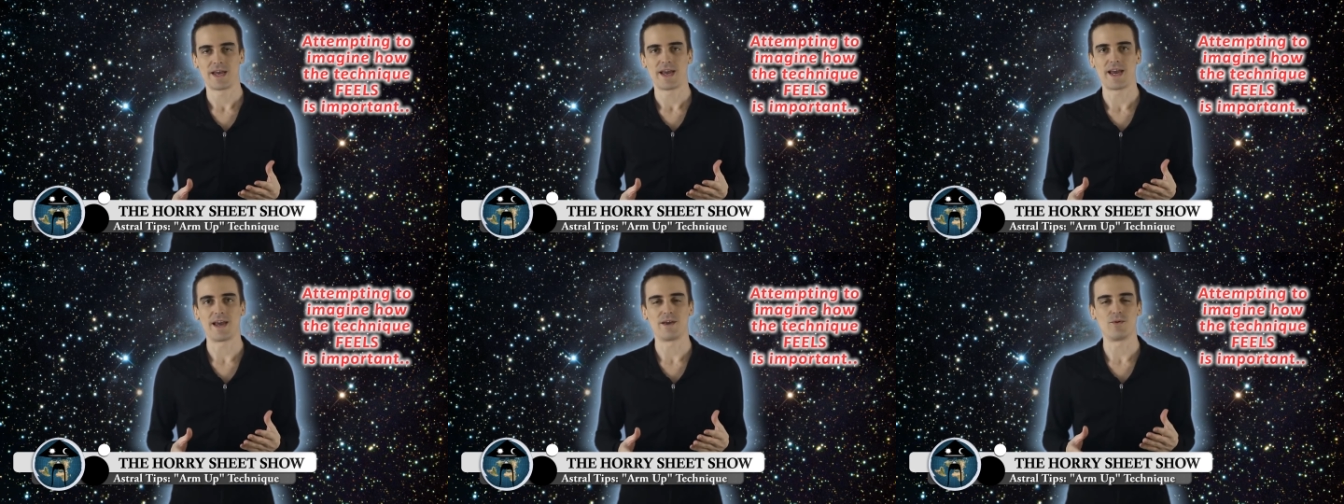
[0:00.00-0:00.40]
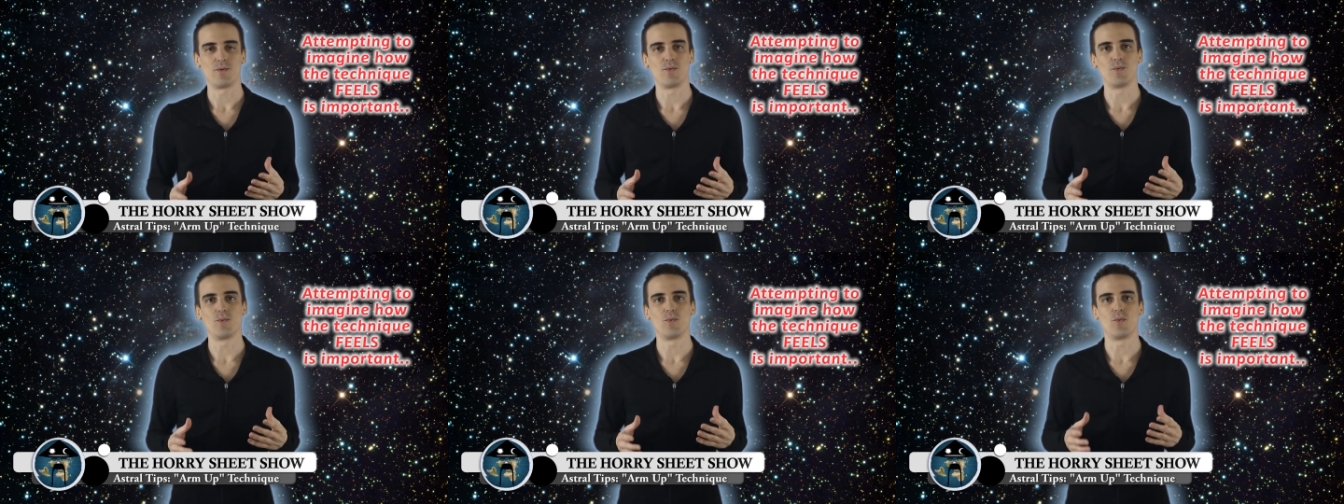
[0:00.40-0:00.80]
And
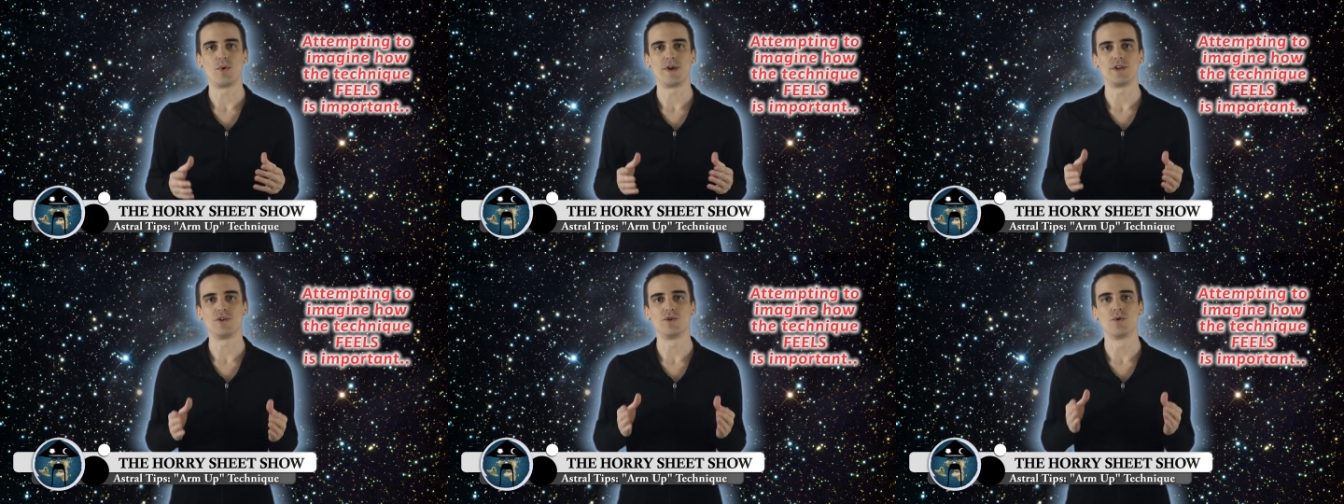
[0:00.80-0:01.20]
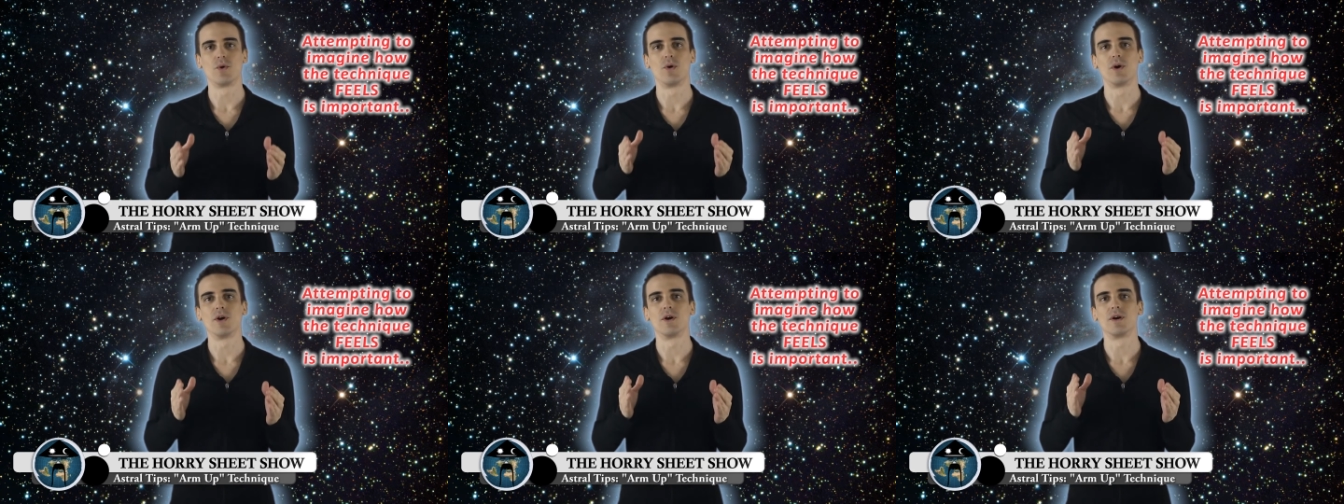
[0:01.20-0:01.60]
when
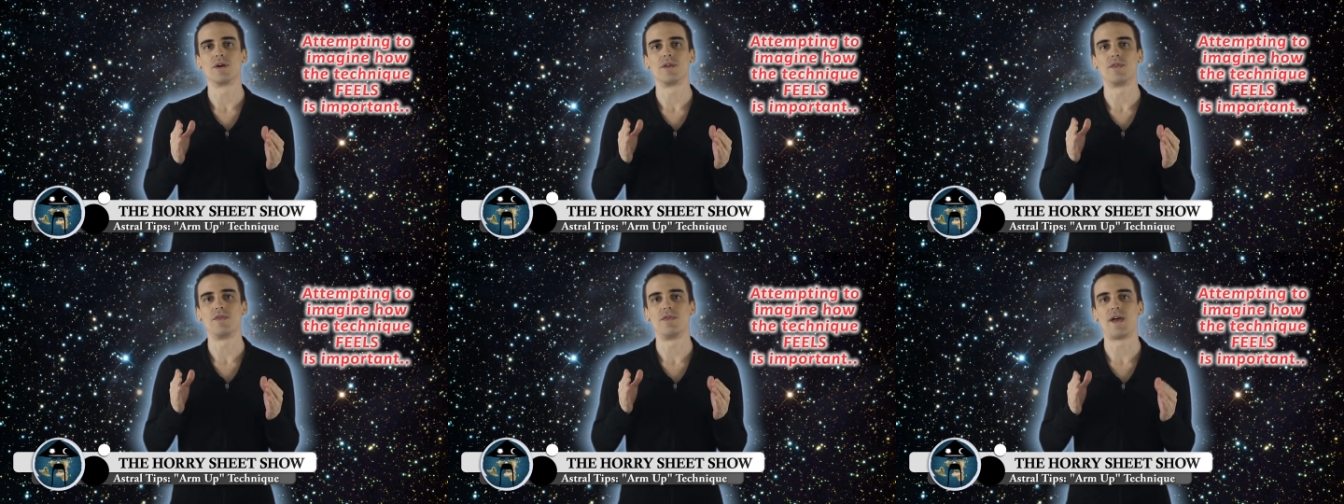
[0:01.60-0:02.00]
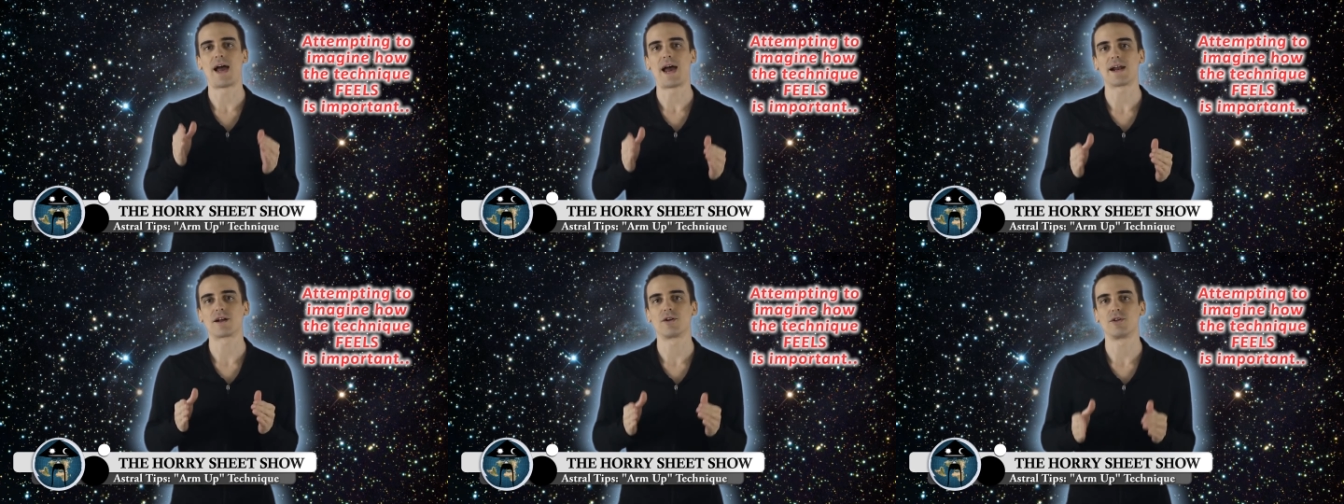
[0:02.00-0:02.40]
you're
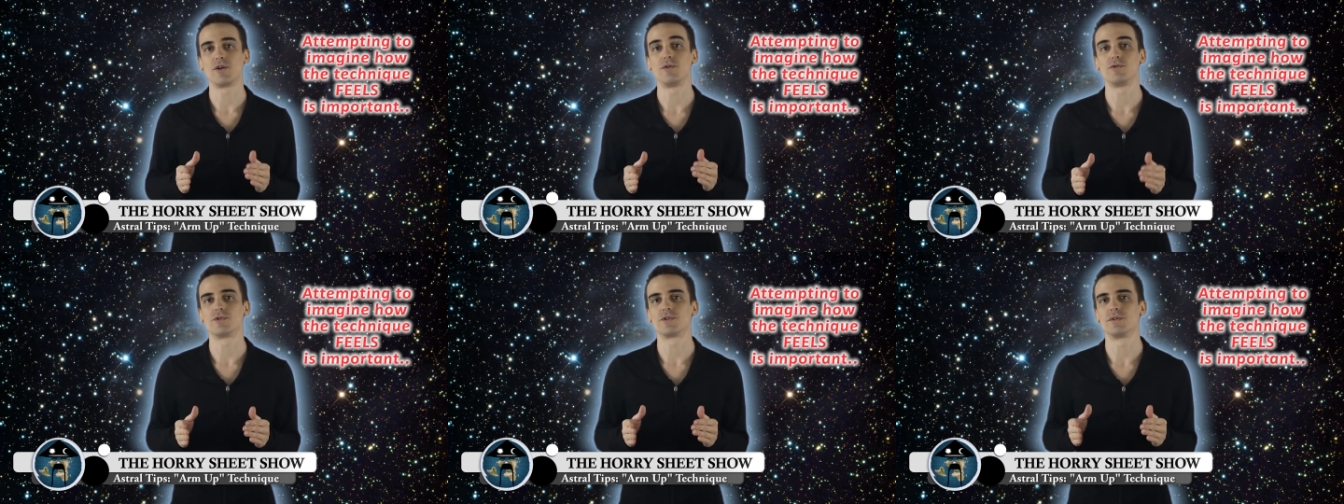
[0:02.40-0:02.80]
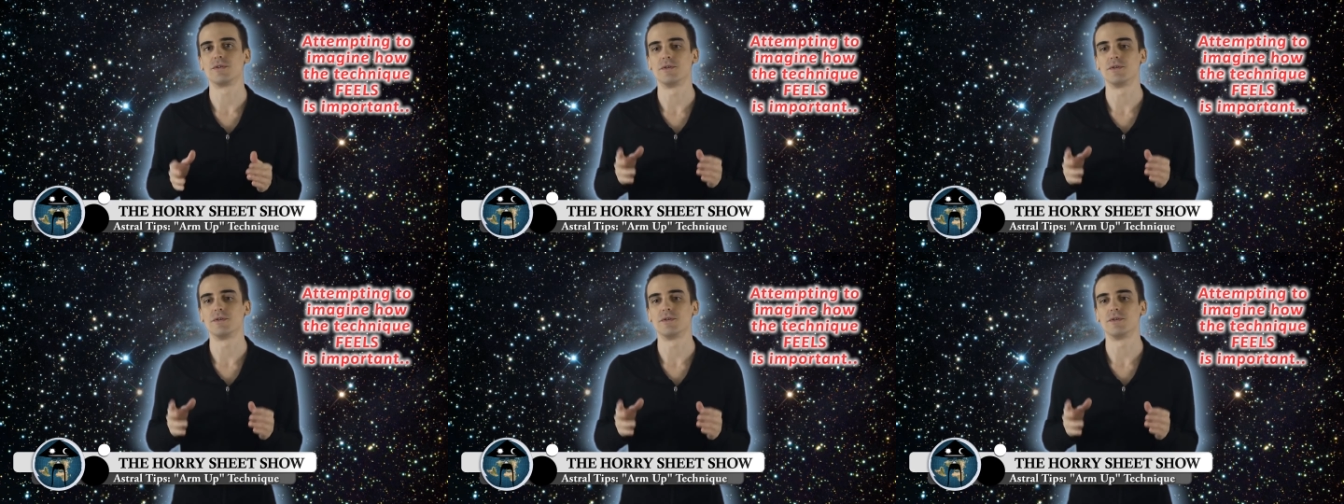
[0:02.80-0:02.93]
that close to